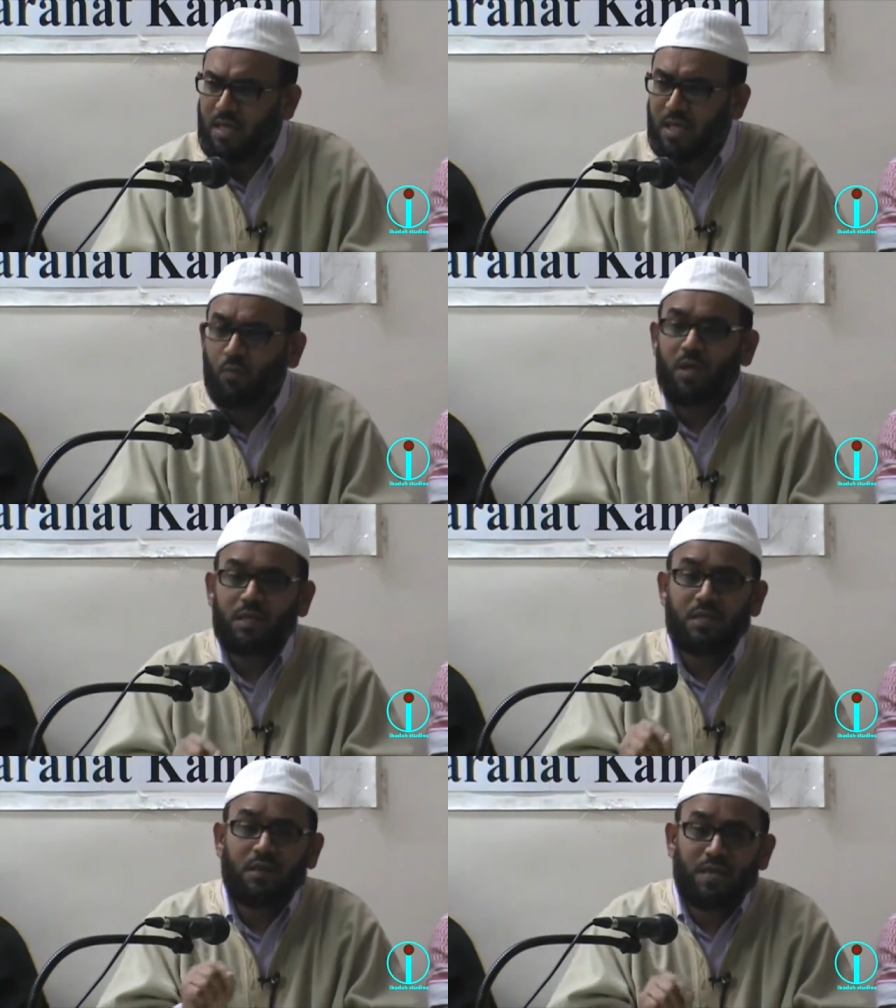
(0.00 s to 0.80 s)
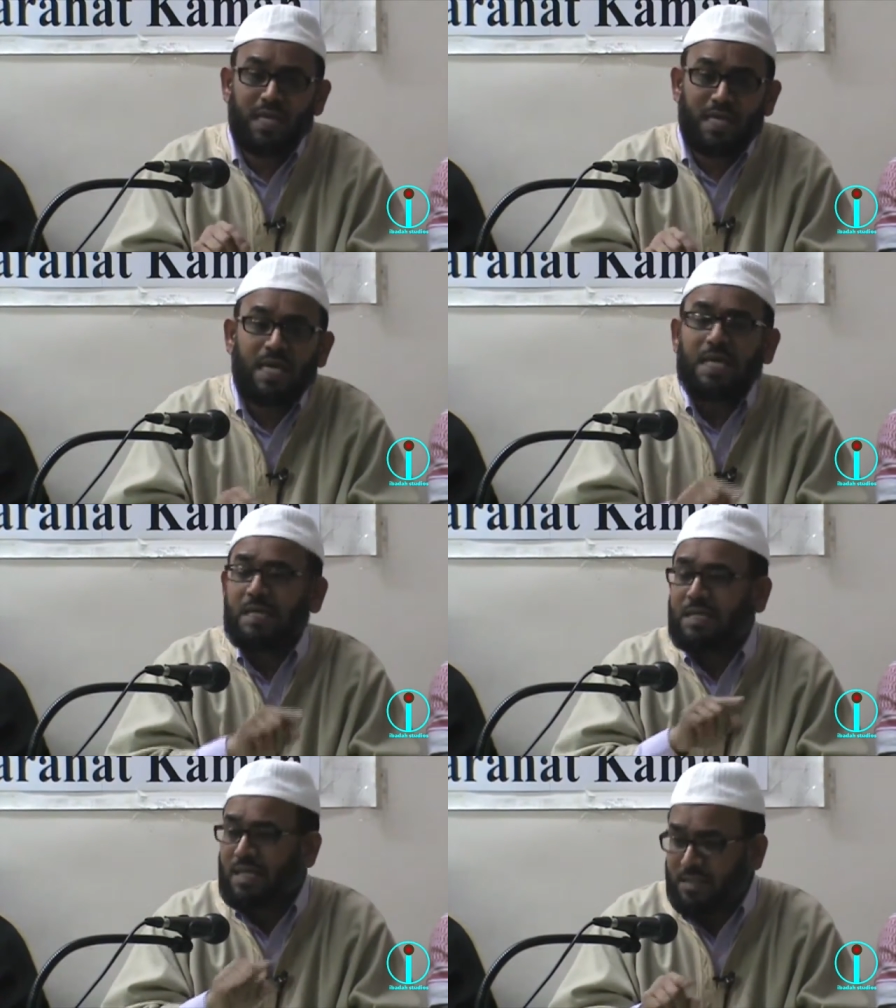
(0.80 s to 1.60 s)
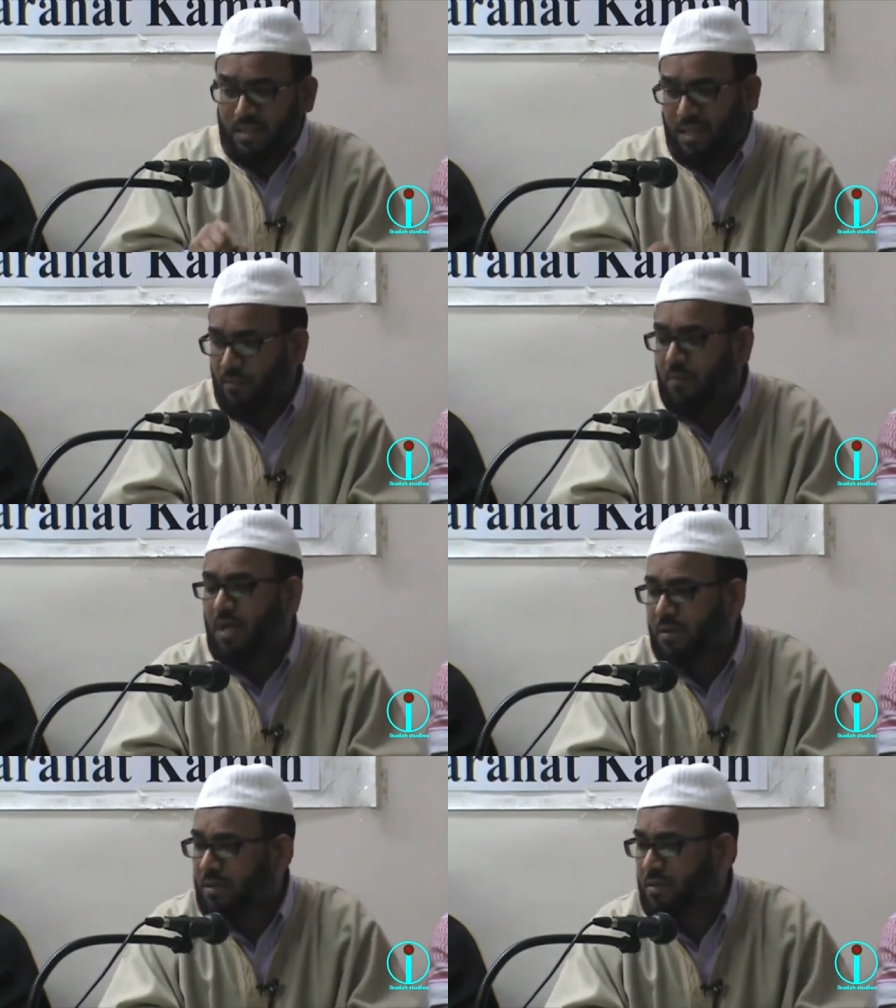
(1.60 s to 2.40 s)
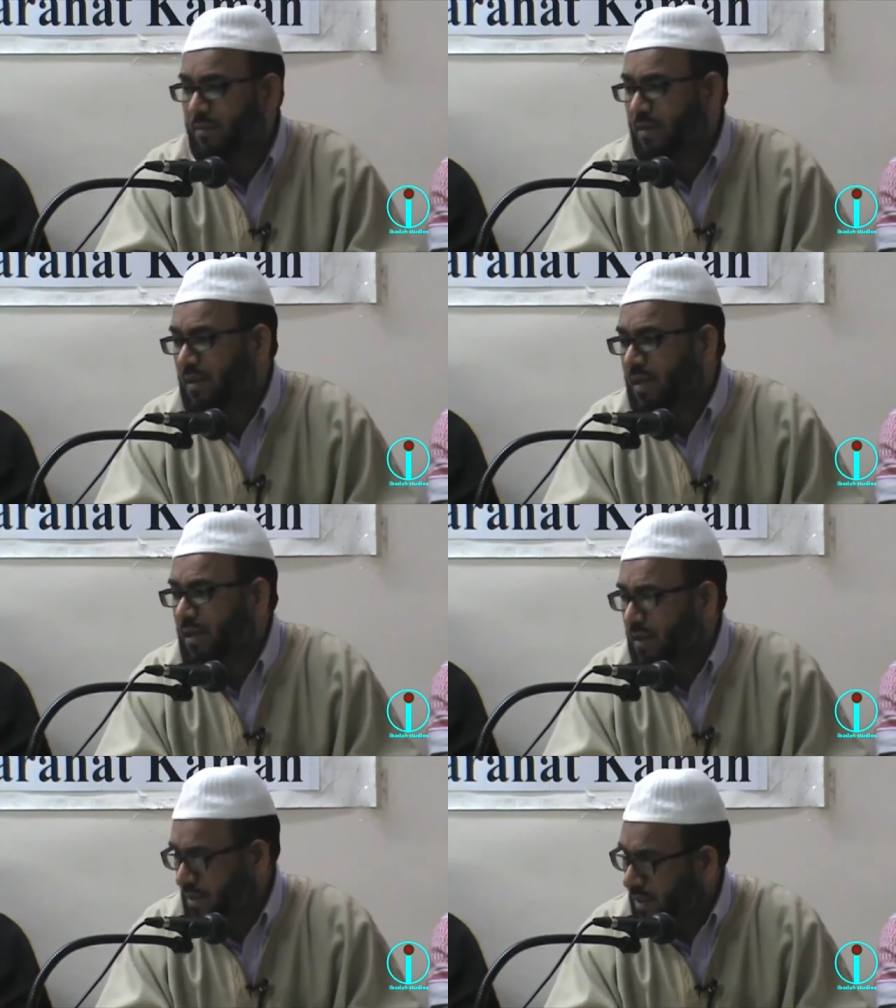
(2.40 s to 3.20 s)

And what are the thing doesn't keep you conscious about Allah?